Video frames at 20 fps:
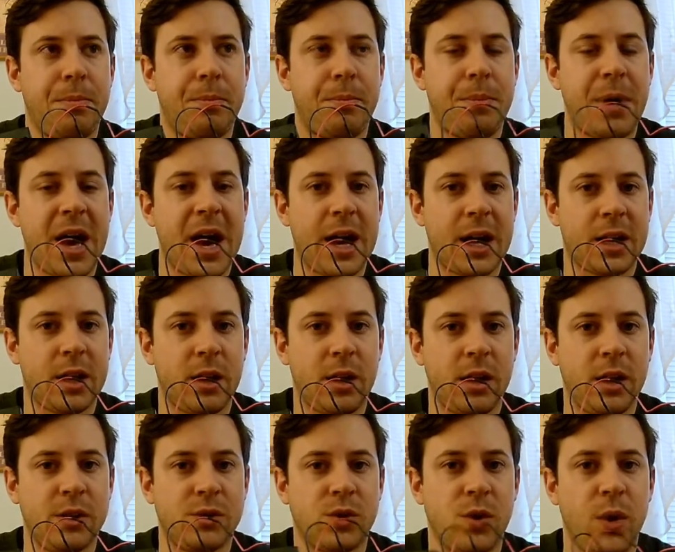pack
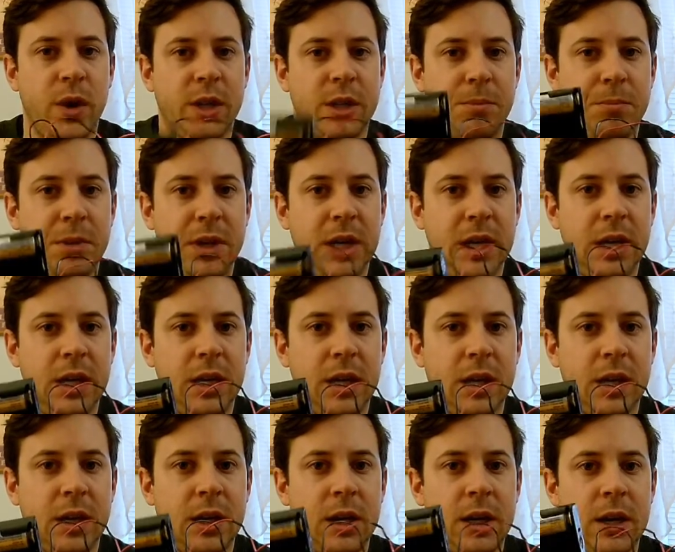is going to be
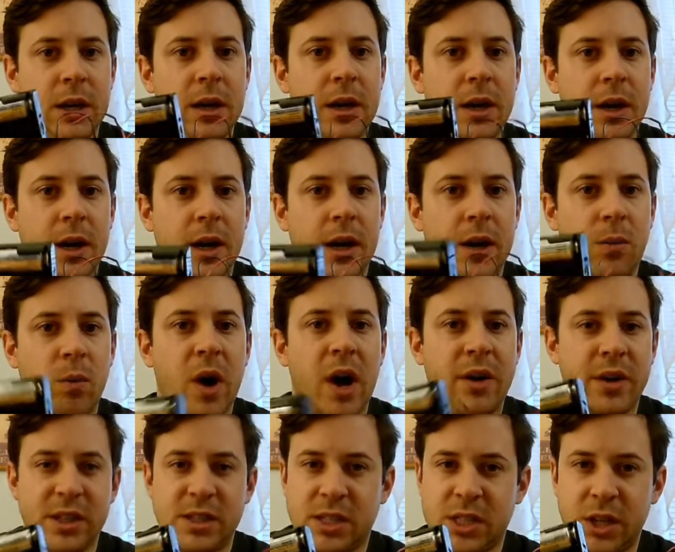uh, wired
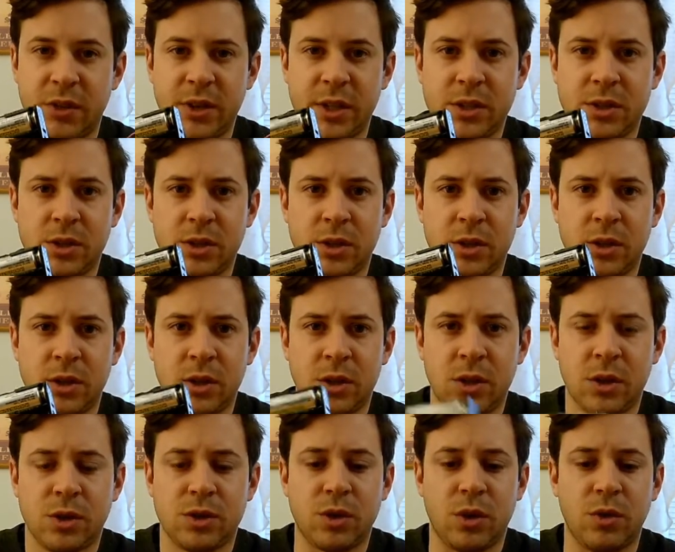in series,
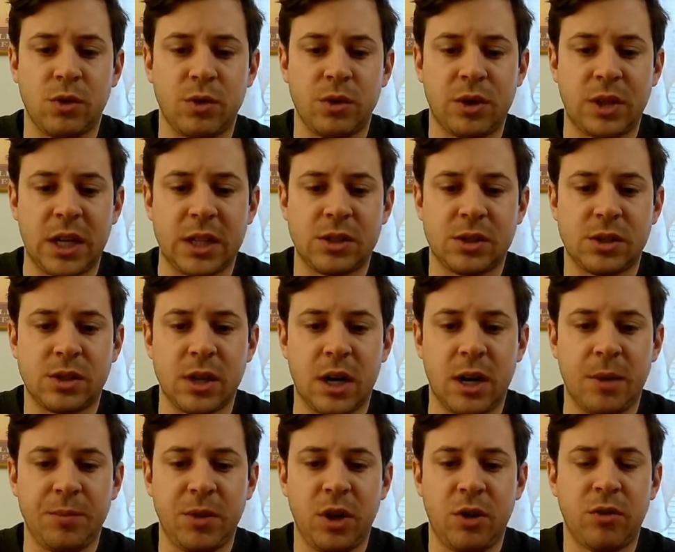so that's
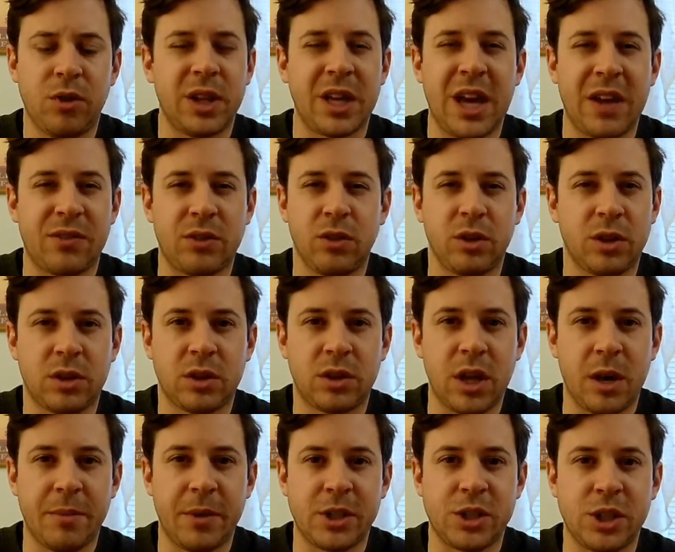um, you don't really have to look
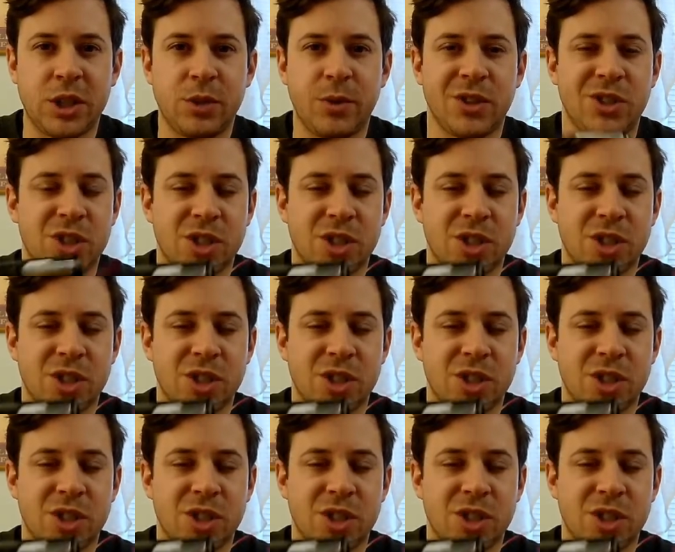that much into it.